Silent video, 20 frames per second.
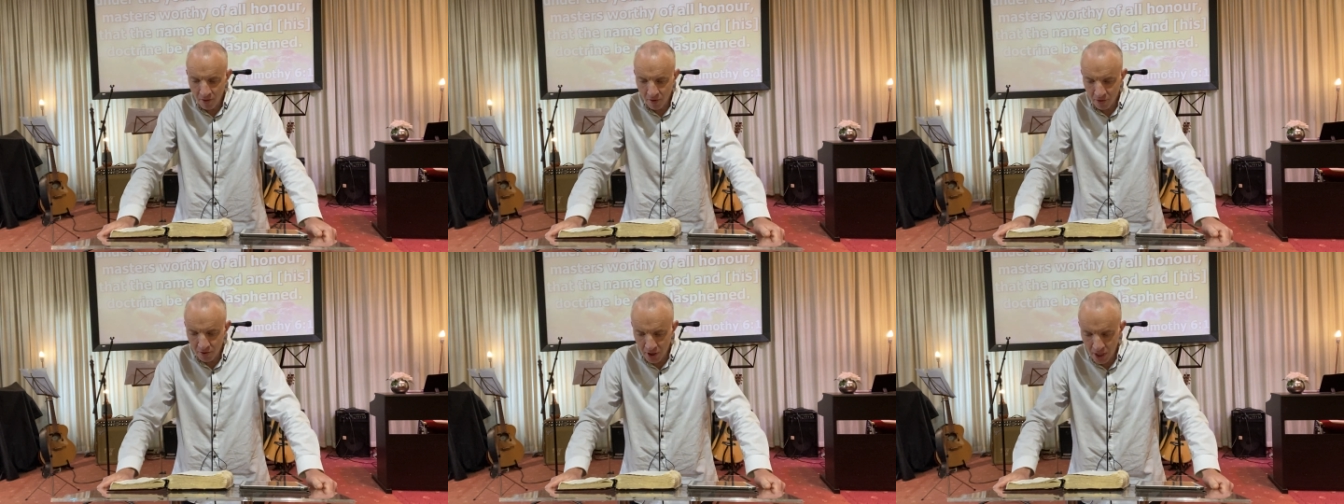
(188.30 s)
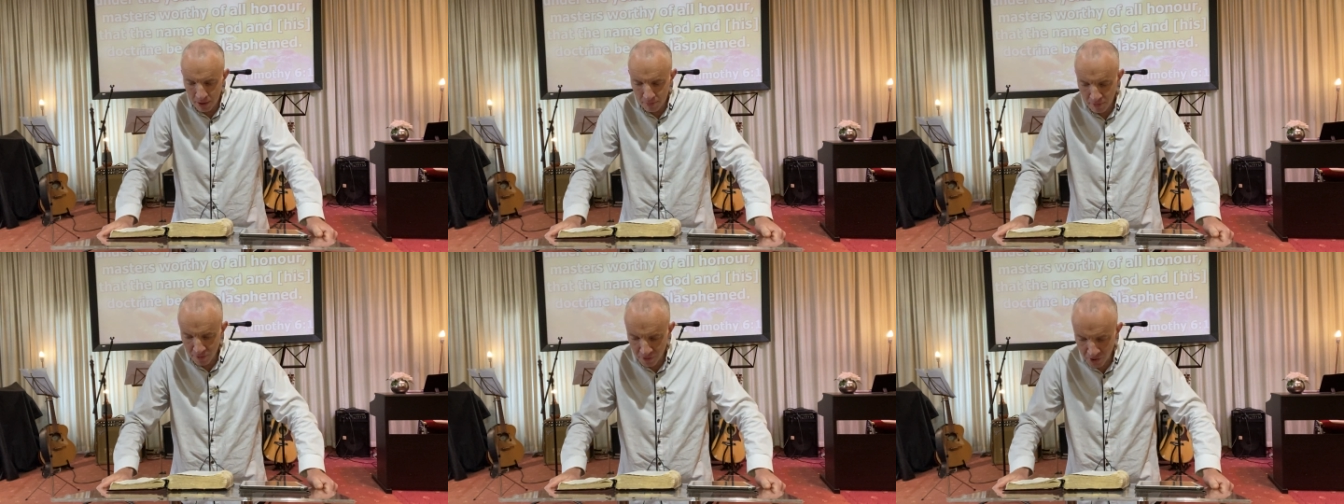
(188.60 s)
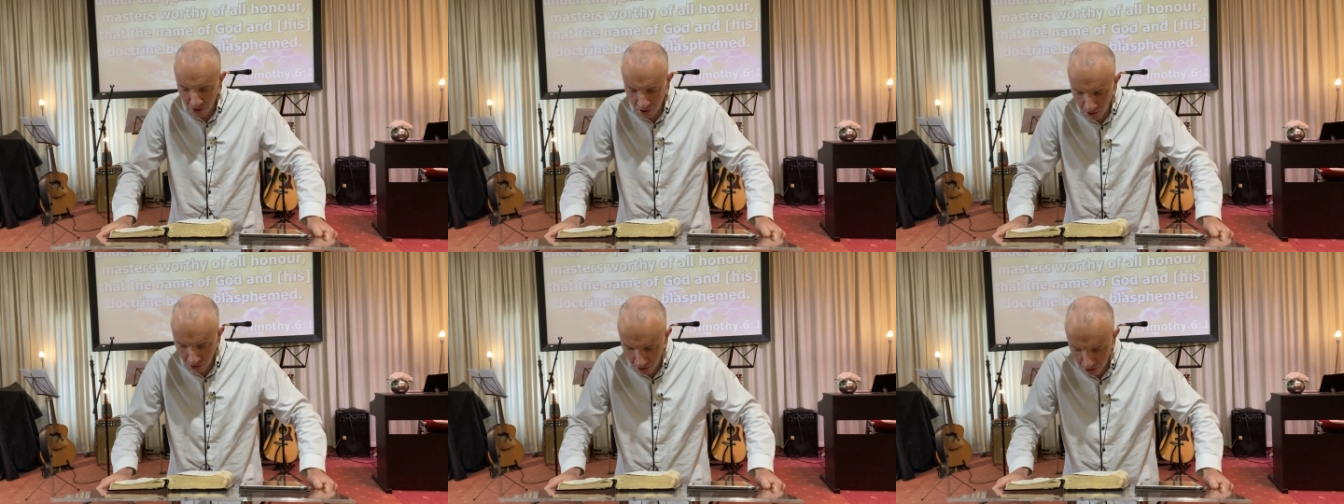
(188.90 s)
The name of
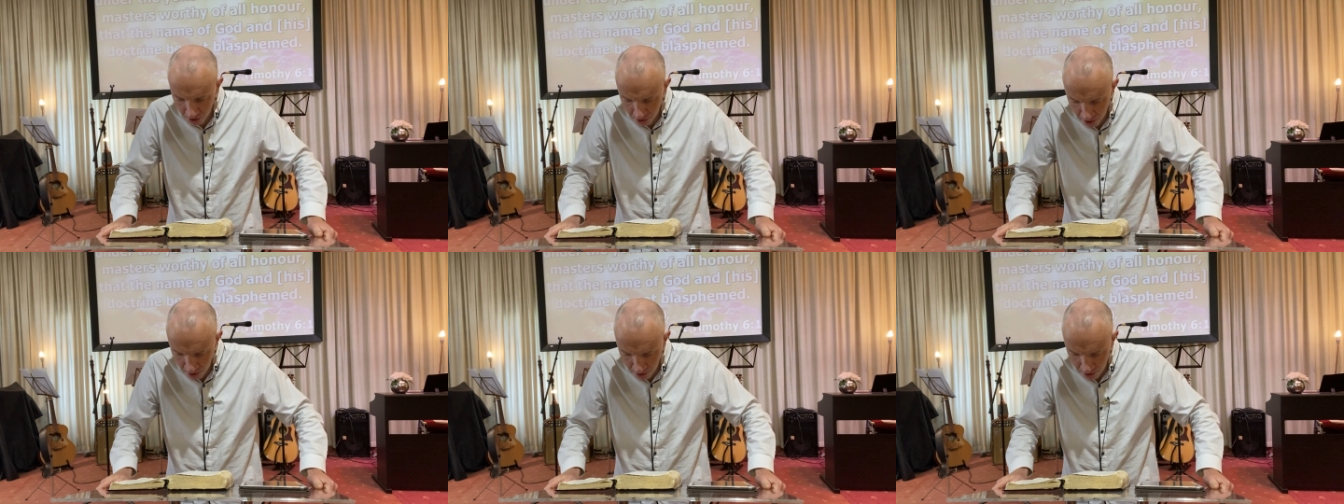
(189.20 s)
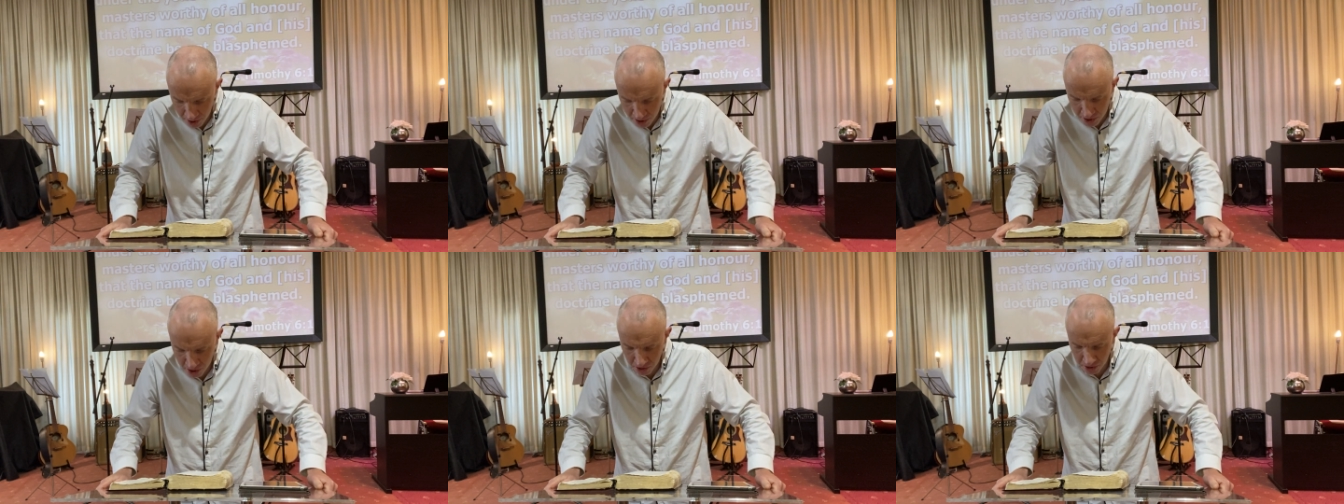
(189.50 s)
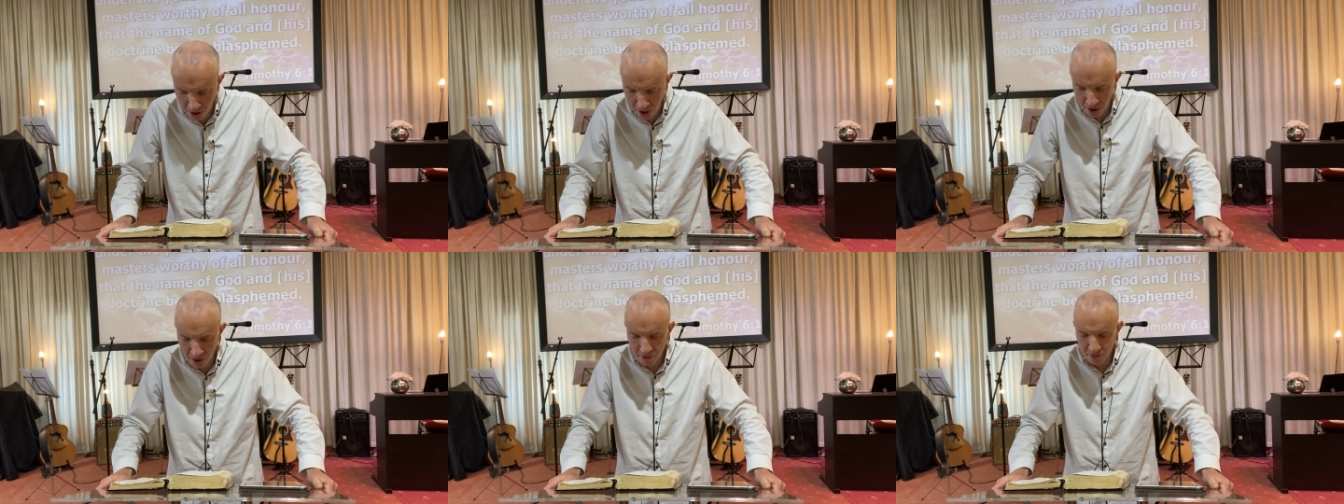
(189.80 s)
God and his
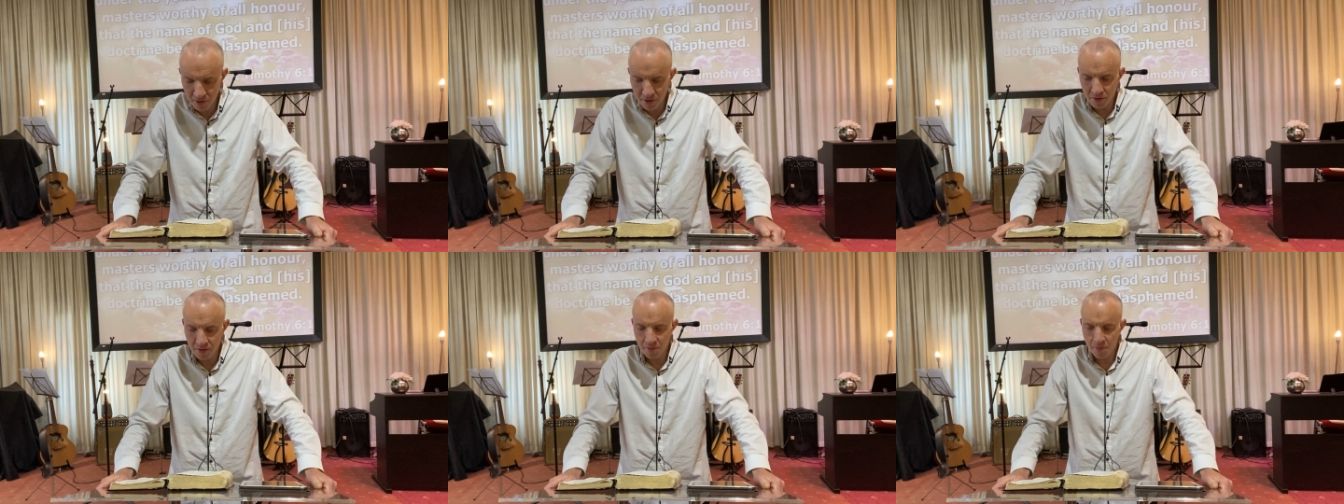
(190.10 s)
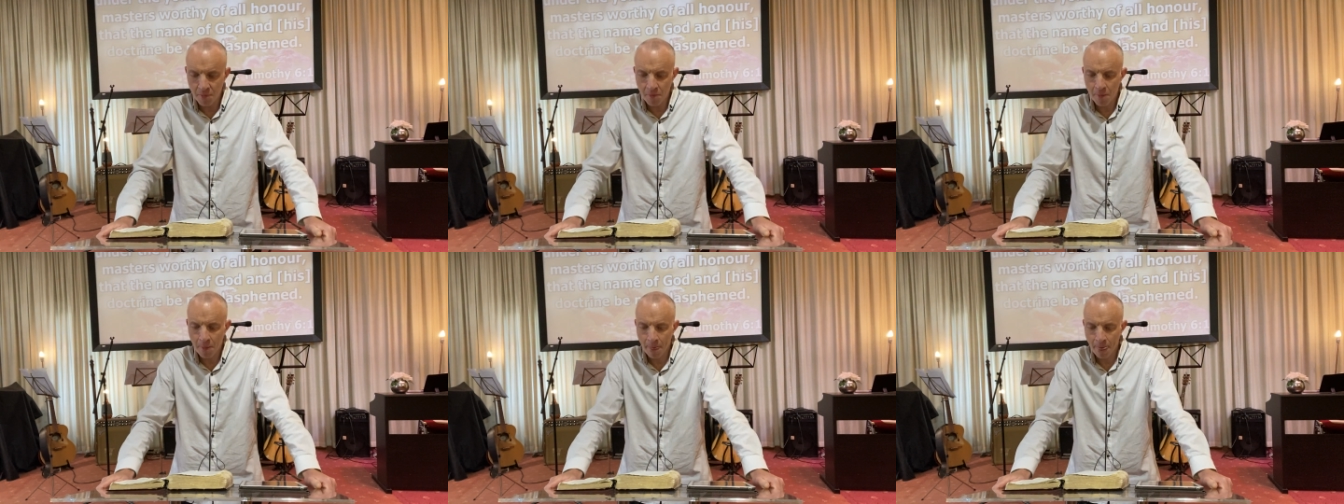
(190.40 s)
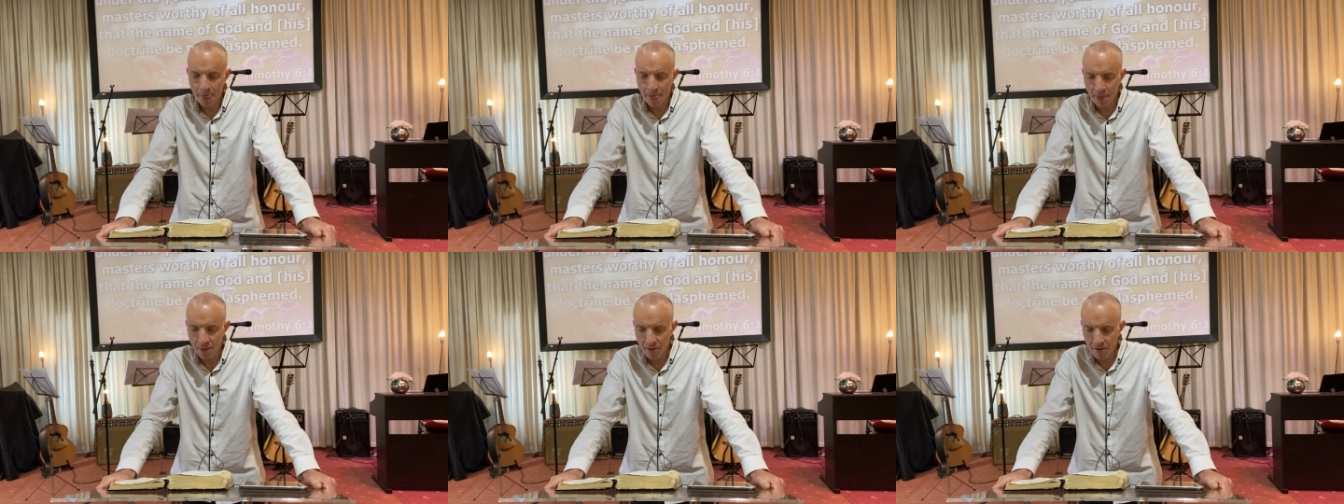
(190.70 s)
doctrine
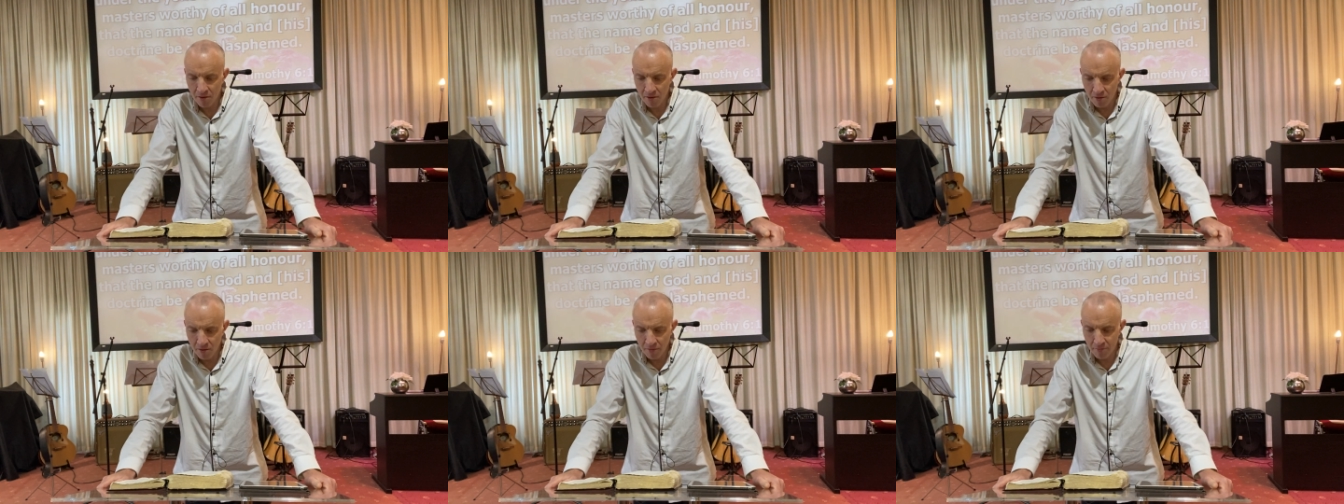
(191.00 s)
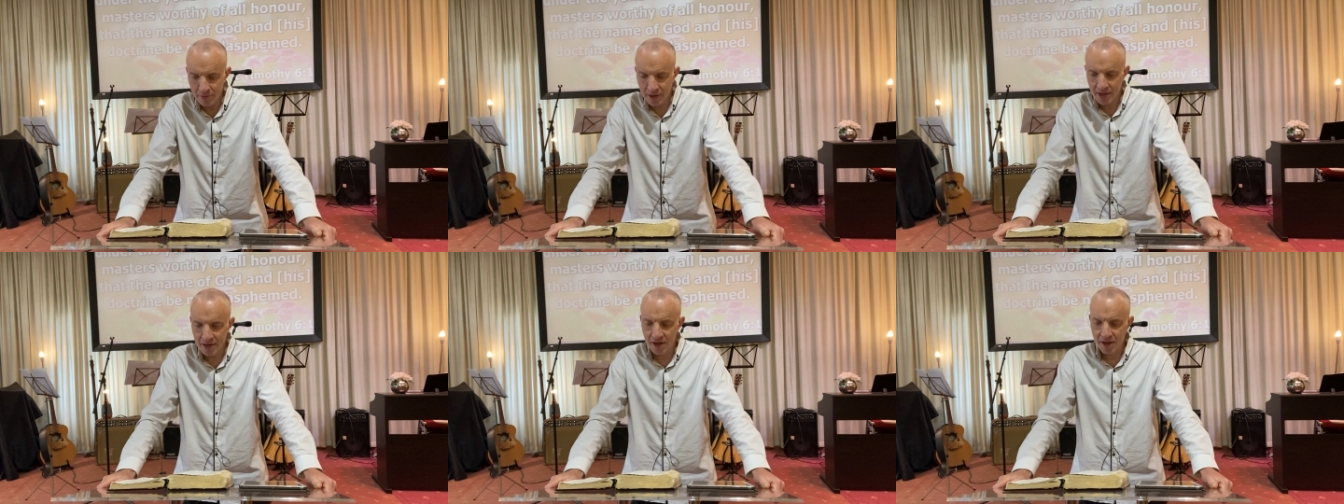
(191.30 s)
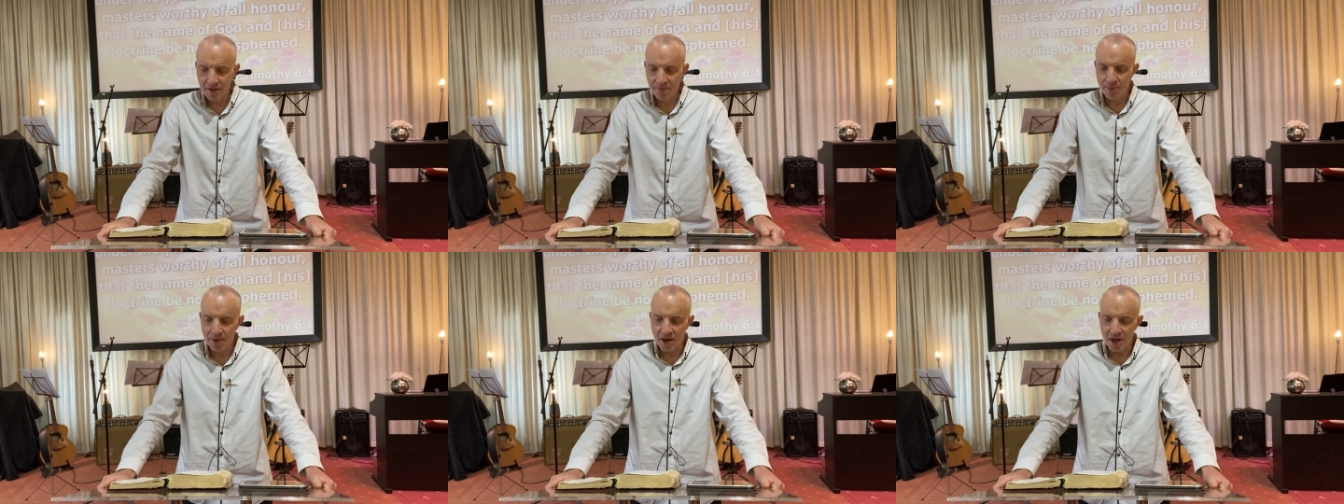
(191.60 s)
be
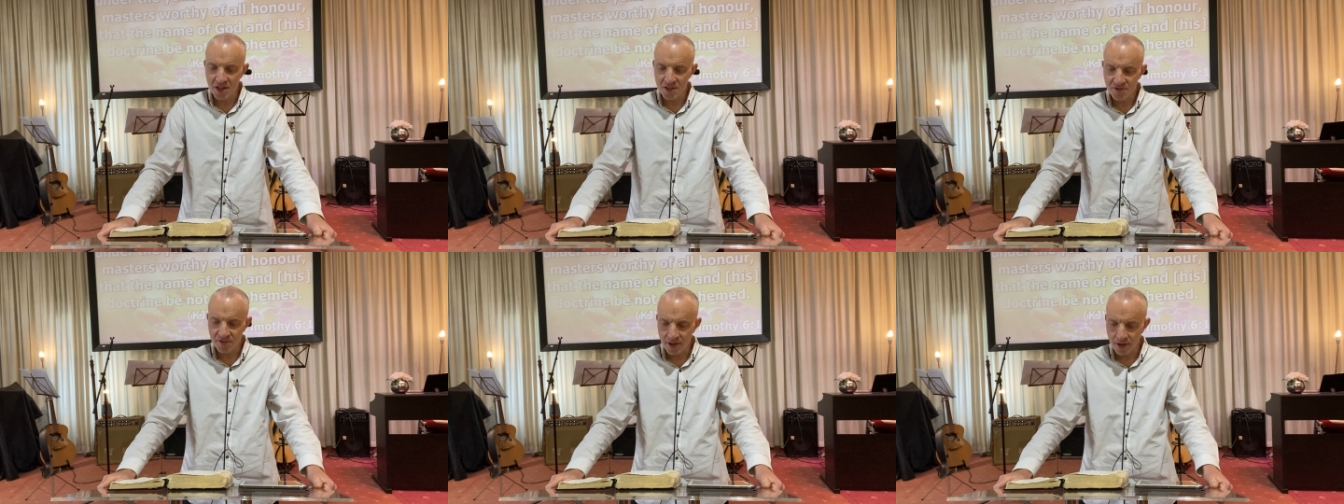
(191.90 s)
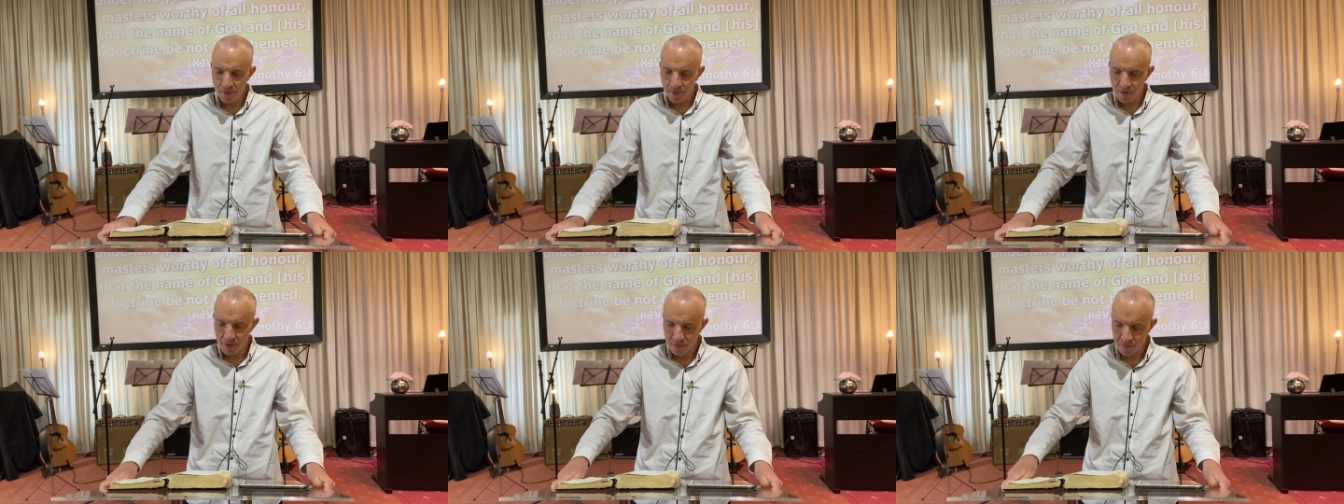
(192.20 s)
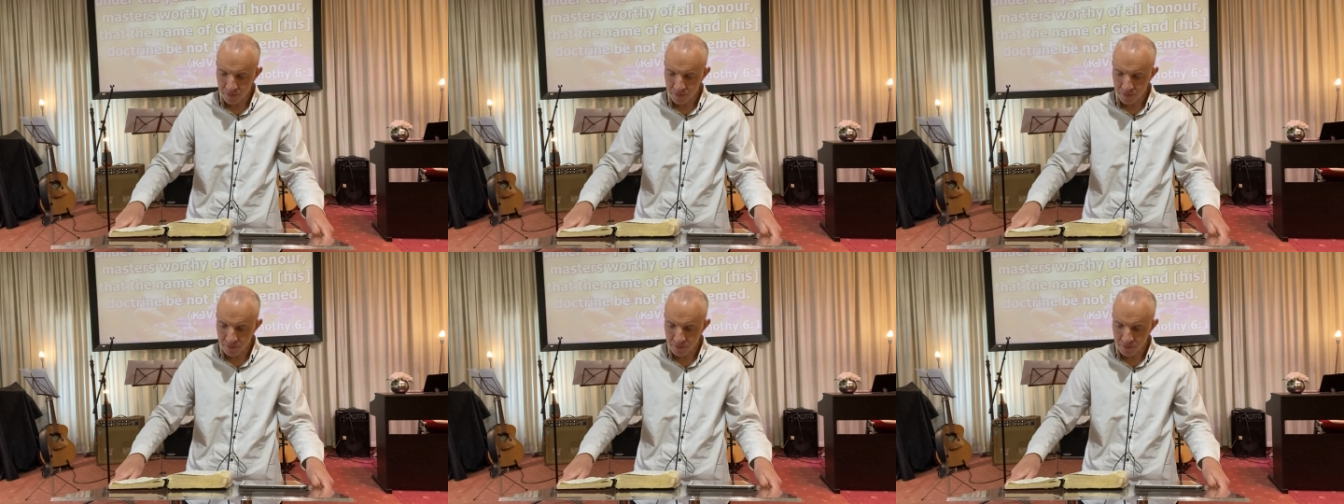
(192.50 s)
not blasphemed.